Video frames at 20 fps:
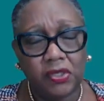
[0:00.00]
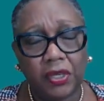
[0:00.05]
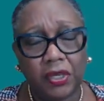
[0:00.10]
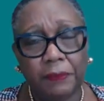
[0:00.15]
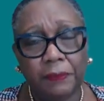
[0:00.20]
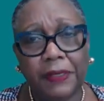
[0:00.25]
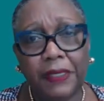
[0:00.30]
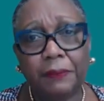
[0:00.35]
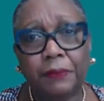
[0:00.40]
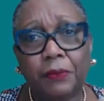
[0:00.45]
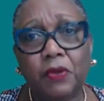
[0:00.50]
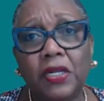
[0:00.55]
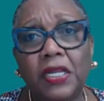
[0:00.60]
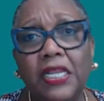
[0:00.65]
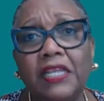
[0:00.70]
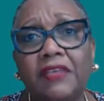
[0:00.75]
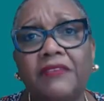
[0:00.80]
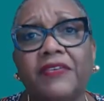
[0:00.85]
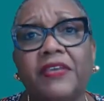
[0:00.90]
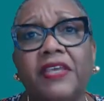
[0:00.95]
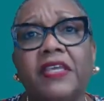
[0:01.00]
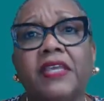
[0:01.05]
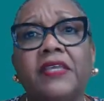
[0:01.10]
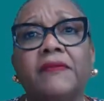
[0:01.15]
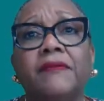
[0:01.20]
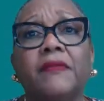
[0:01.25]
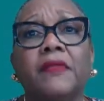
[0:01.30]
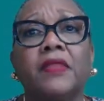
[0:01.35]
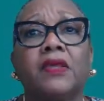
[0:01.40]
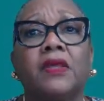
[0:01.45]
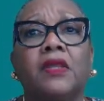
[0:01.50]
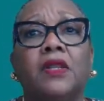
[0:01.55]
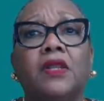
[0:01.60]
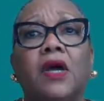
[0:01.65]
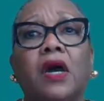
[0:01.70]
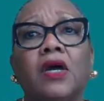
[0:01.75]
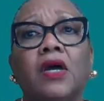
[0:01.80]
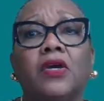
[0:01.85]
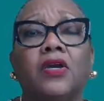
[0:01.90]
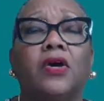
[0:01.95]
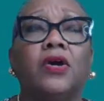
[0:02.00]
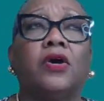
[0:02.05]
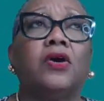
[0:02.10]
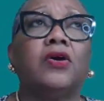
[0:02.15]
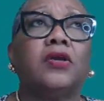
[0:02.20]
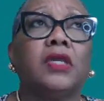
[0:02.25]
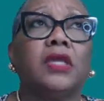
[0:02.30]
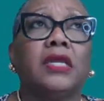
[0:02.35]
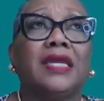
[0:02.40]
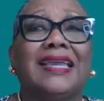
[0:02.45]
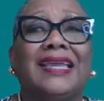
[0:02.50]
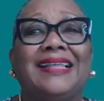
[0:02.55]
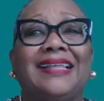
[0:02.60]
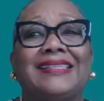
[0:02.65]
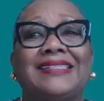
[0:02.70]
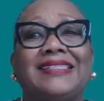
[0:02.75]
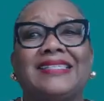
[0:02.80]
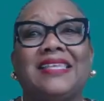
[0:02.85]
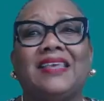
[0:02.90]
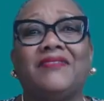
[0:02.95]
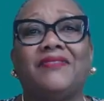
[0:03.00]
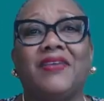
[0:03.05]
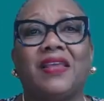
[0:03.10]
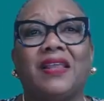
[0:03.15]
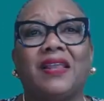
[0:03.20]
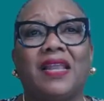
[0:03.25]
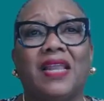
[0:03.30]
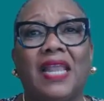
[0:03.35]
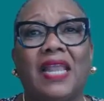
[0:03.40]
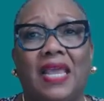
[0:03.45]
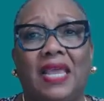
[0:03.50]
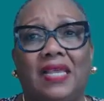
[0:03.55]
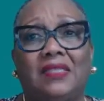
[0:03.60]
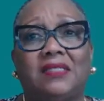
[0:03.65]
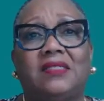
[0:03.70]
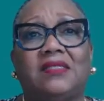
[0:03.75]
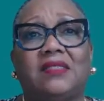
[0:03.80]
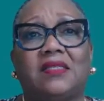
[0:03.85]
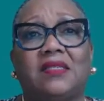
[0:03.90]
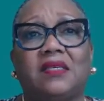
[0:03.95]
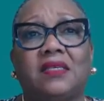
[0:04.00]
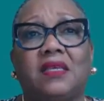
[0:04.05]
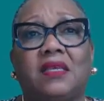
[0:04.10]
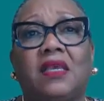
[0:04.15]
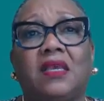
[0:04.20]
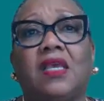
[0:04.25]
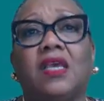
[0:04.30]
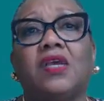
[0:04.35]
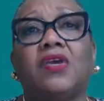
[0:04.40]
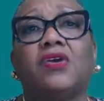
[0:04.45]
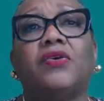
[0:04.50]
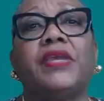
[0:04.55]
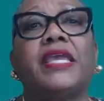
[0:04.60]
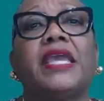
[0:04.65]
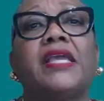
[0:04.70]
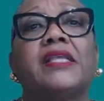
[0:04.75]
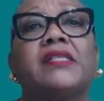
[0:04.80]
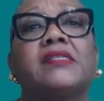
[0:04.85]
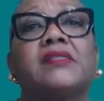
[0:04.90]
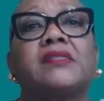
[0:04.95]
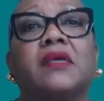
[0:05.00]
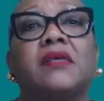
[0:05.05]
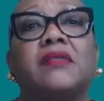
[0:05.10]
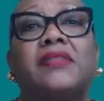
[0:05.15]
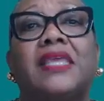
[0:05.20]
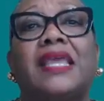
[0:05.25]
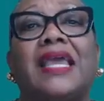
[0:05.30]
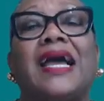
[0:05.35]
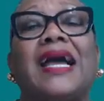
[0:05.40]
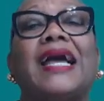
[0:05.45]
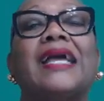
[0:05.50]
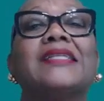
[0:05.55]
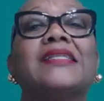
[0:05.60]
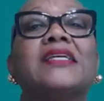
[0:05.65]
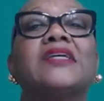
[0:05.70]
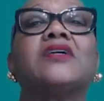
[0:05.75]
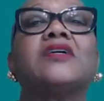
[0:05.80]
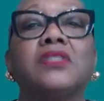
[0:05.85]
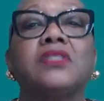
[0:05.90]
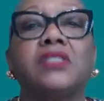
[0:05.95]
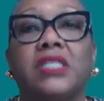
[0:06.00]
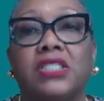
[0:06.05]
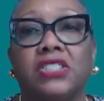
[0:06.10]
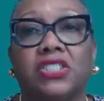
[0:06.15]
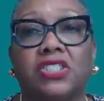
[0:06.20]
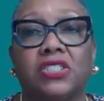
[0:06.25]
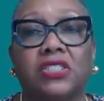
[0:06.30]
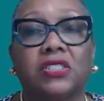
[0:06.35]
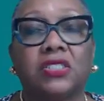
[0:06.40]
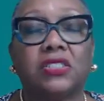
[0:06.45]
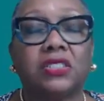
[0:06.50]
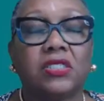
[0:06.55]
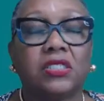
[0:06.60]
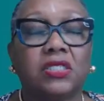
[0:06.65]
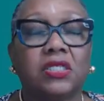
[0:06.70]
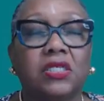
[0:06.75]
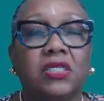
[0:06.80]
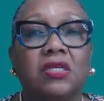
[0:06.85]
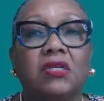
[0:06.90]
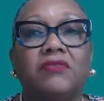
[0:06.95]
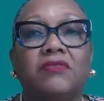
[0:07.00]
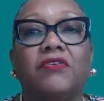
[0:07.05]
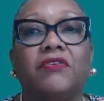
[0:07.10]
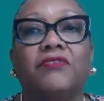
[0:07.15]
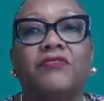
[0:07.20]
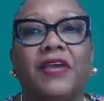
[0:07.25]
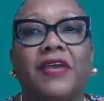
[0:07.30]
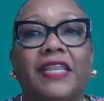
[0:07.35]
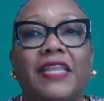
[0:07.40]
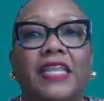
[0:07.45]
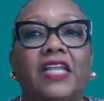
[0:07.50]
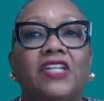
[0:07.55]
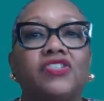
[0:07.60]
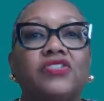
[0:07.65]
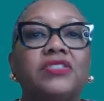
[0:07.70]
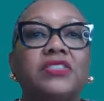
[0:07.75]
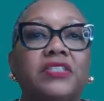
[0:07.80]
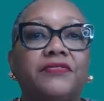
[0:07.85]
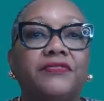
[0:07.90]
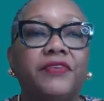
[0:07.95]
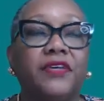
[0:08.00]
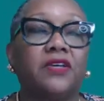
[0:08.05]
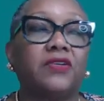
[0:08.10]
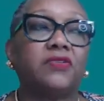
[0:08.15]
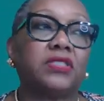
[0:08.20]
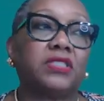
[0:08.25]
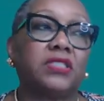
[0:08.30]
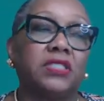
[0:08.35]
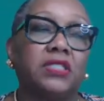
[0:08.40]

people living longer and saving less creates the ideal condition for financial difficulty